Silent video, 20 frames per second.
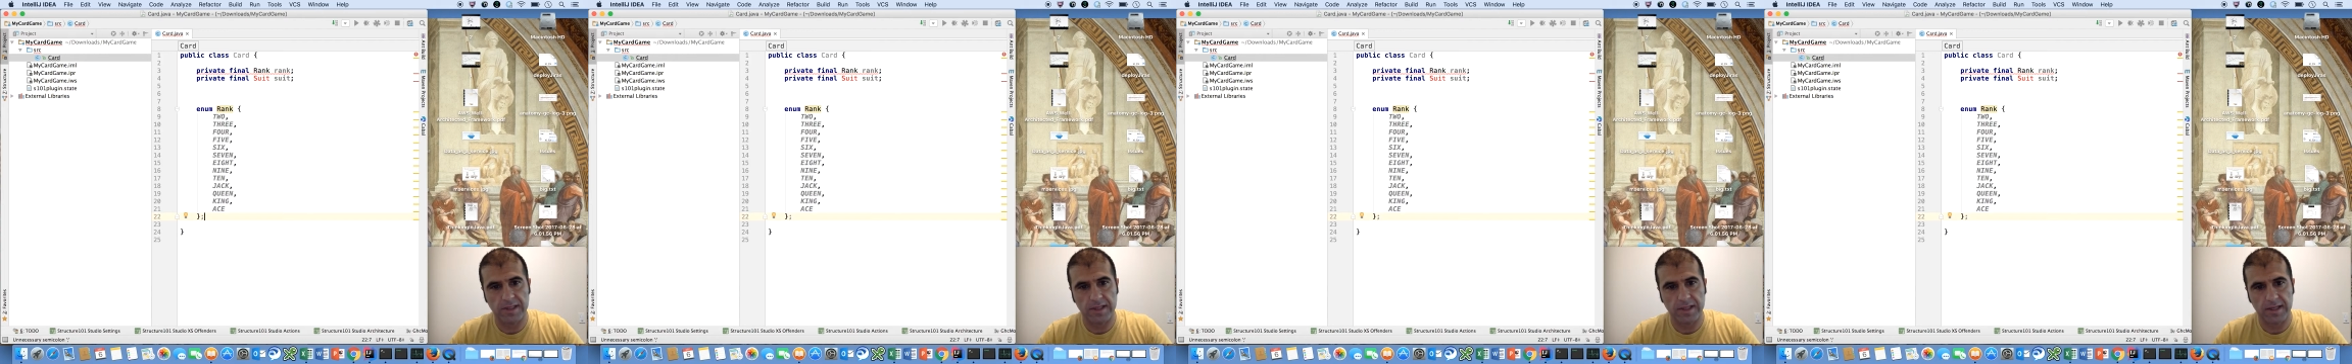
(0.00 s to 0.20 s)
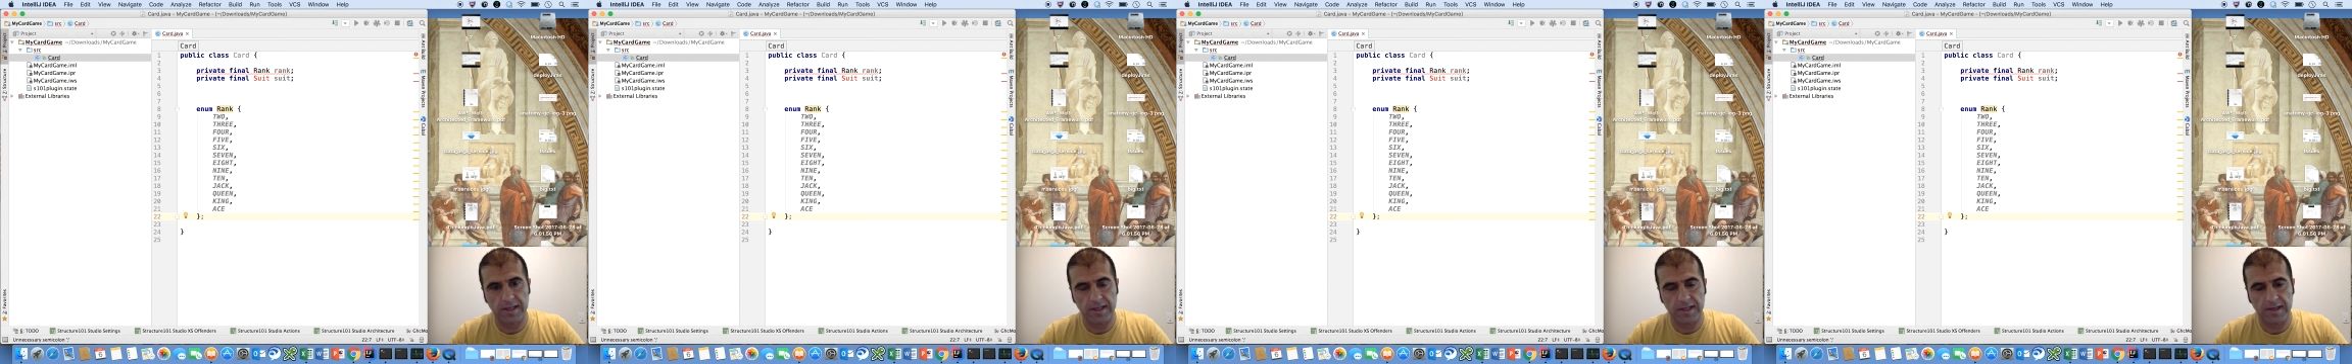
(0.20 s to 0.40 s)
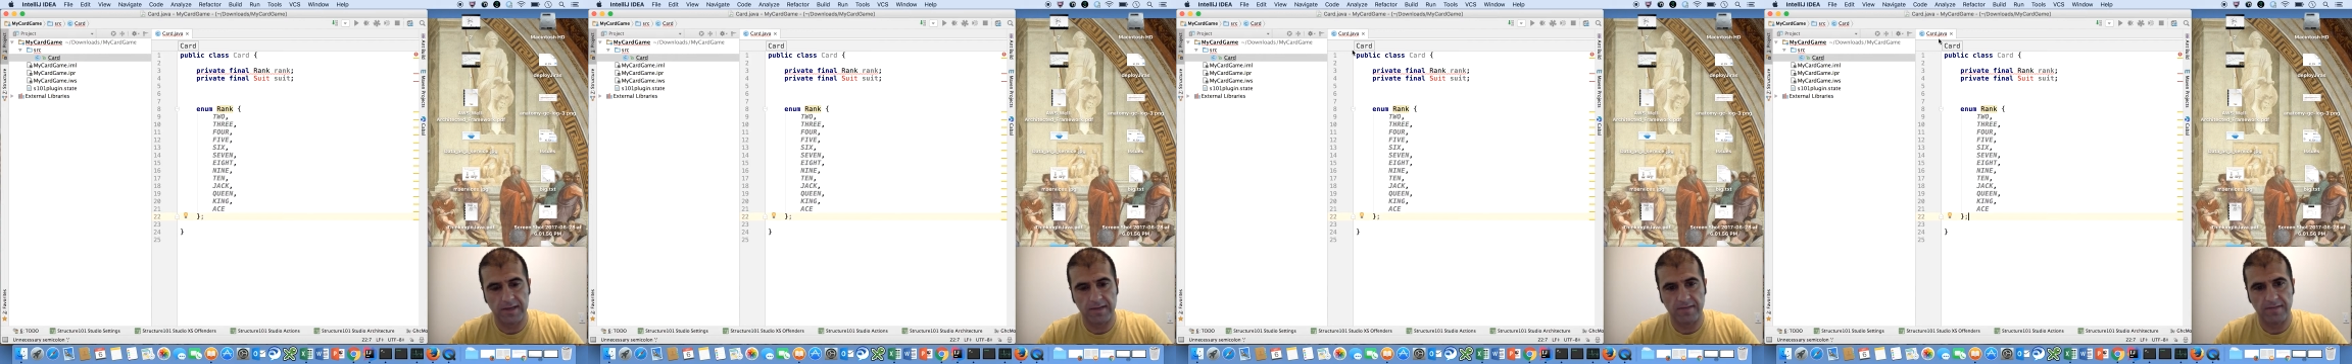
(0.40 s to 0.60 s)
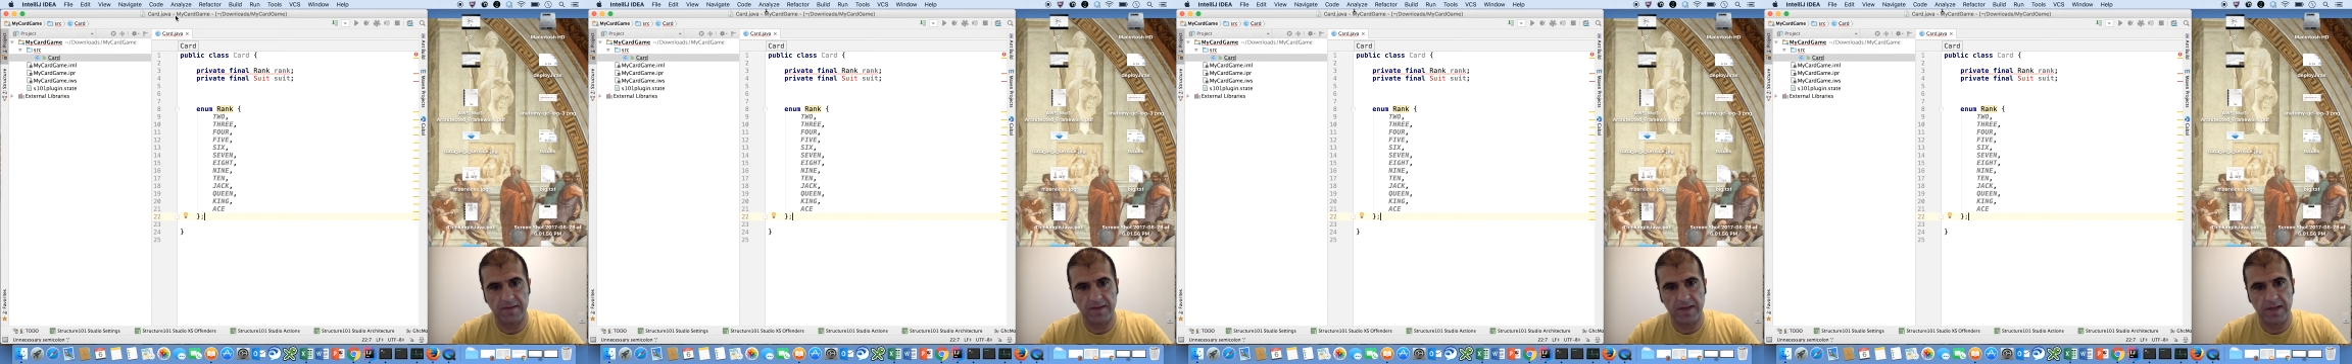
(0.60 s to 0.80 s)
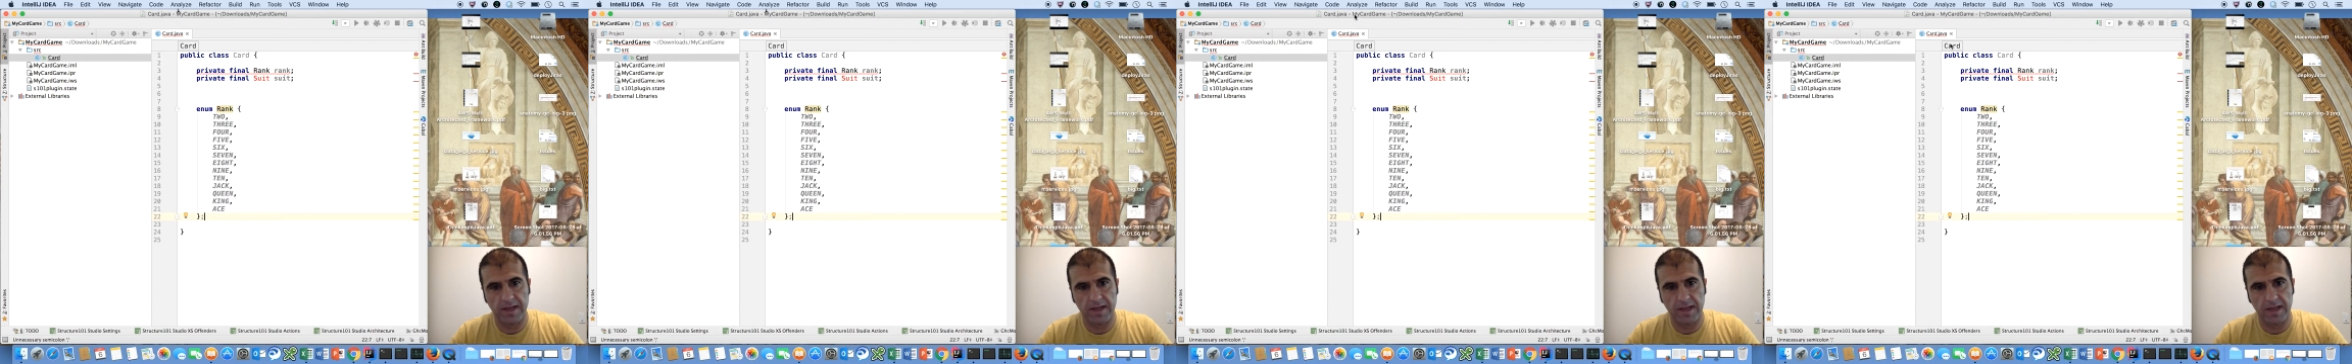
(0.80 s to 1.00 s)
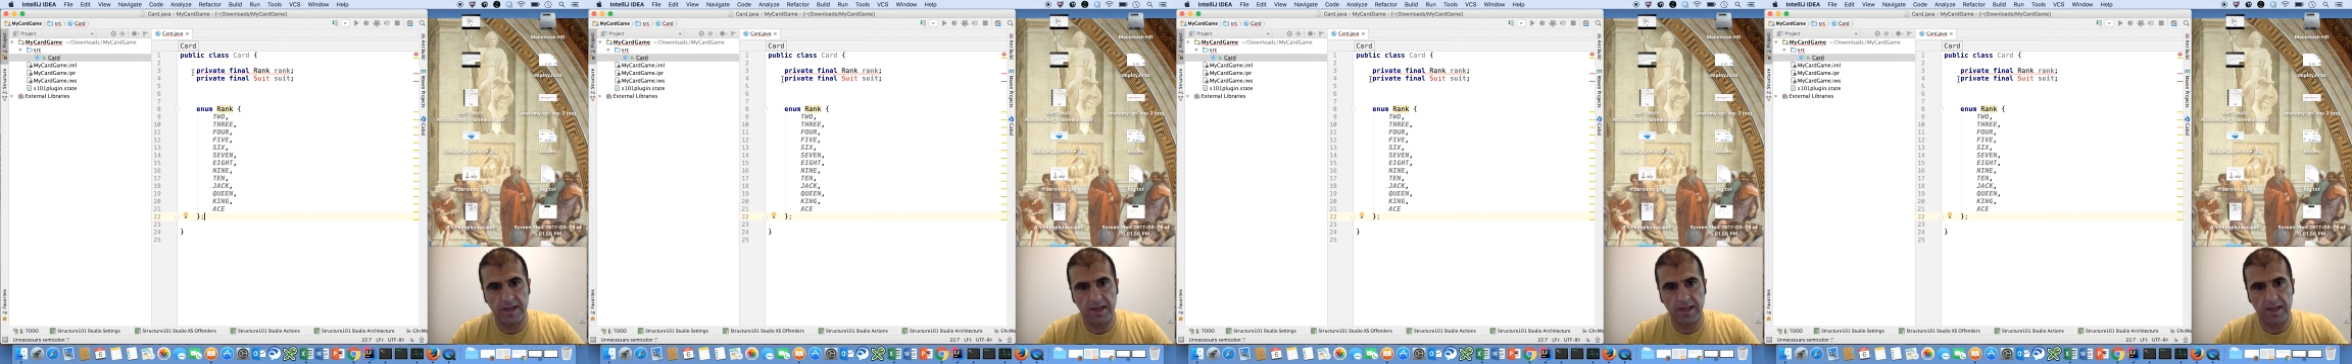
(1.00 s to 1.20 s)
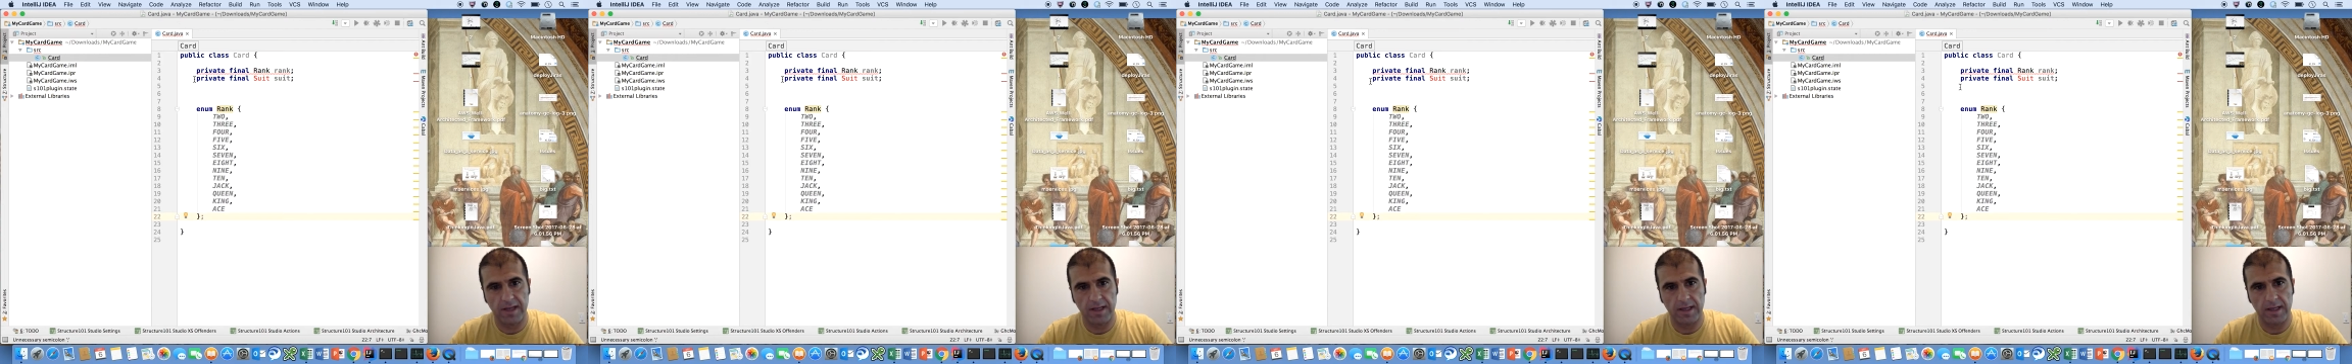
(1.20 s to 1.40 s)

have a